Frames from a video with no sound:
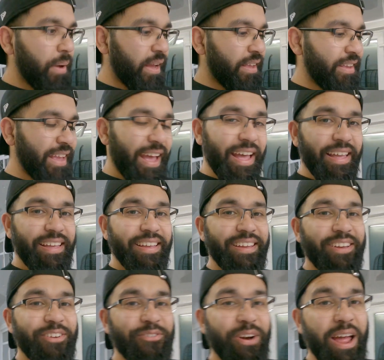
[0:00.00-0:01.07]
But yeah,
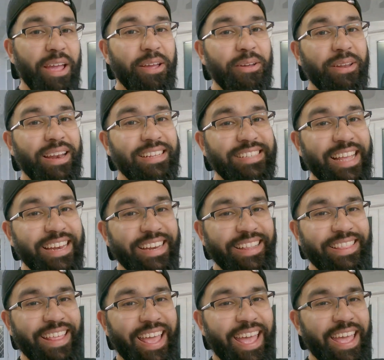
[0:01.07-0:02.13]
right, let's end
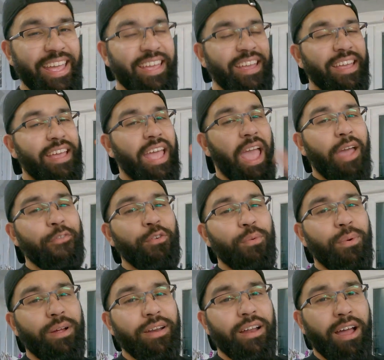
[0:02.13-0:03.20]
it there.
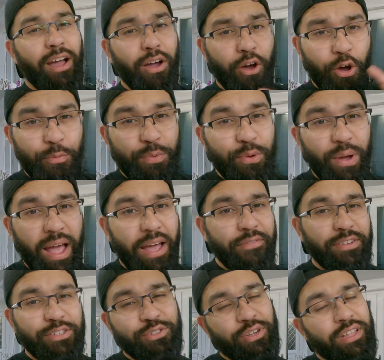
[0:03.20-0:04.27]
Everyone, I hope you
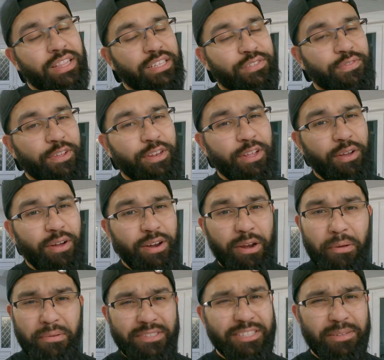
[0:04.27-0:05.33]
have enjoyed this video. I
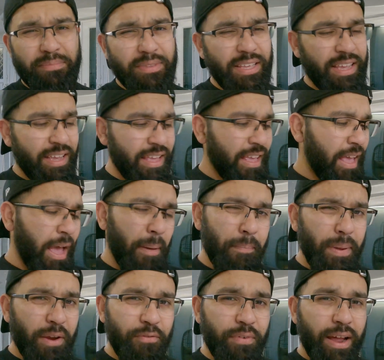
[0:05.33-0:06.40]
know it's something a
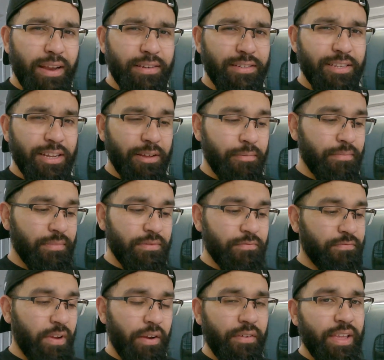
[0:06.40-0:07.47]
bit random,
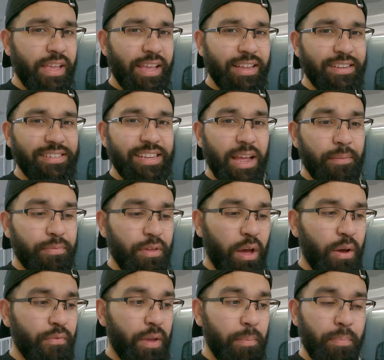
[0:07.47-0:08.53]
very in-depth
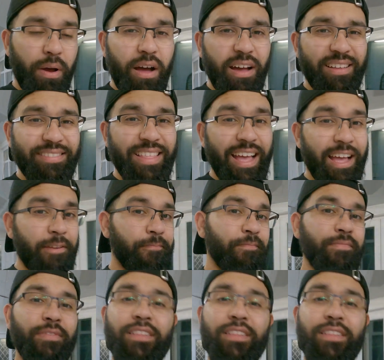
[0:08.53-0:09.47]
of a part that,